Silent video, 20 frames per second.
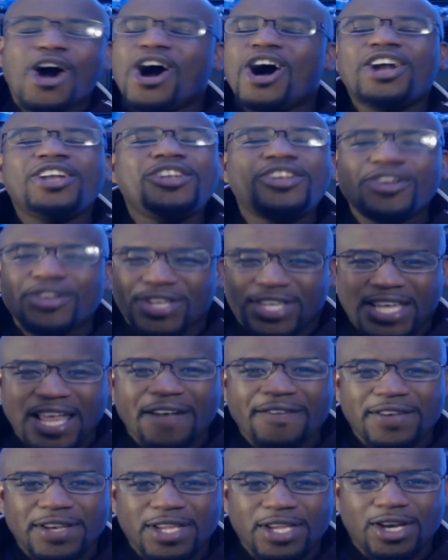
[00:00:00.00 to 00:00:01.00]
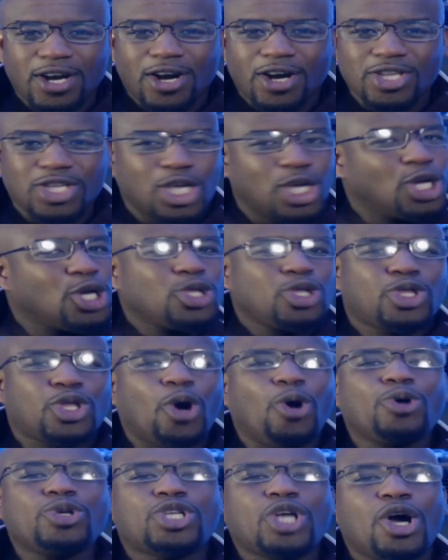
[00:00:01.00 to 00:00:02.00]
under 70 yards.
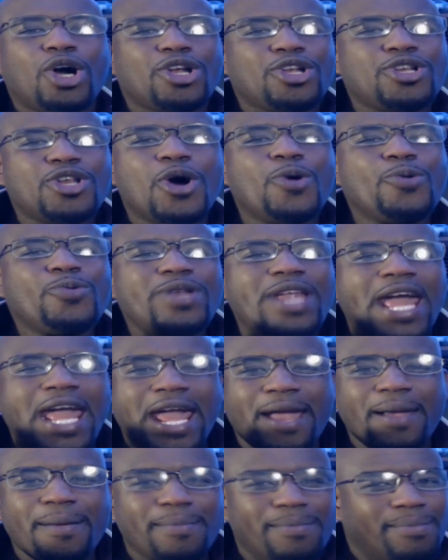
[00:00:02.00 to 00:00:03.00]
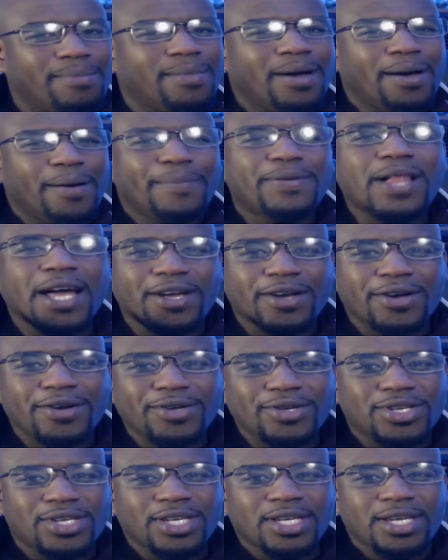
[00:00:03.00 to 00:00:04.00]
Those aren't no-name
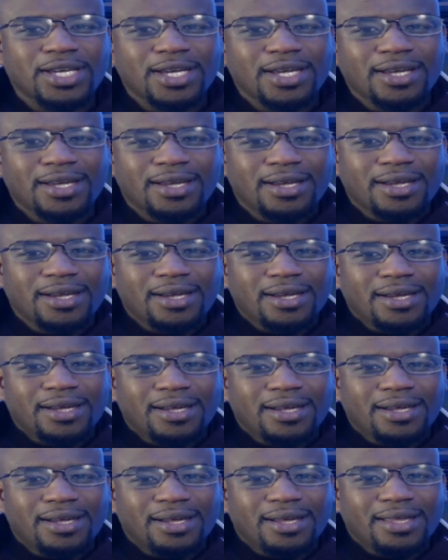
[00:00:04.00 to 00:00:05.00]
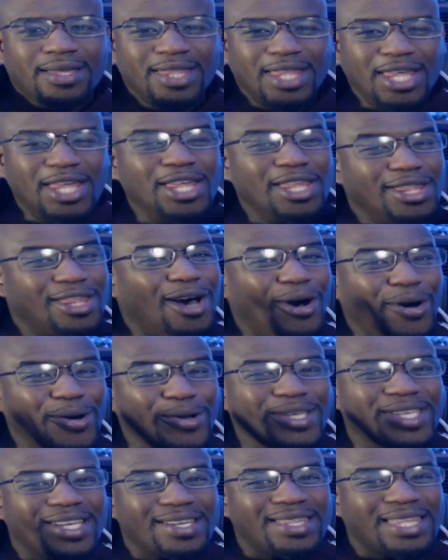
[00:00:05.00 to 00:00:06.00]
players.
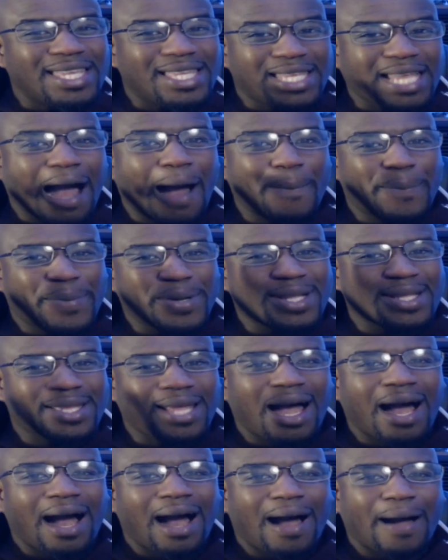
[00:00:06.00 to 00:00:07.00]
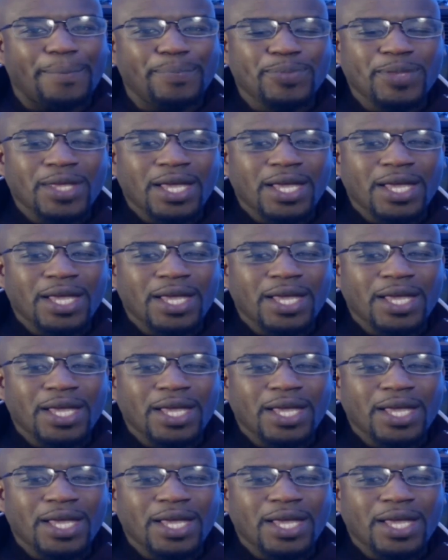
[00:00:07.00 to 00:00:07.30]
Those are the top of the top.